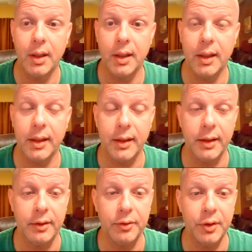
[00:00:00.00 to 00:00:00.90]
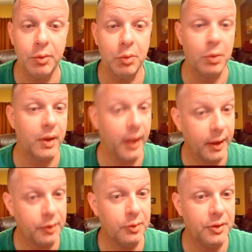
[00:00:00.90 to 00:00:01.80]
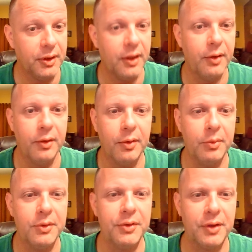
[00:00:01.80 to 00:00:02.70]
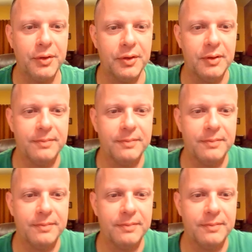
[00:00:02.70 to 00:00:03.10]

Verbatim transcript: and uh, we'll react to it together, and then we'll discuss it.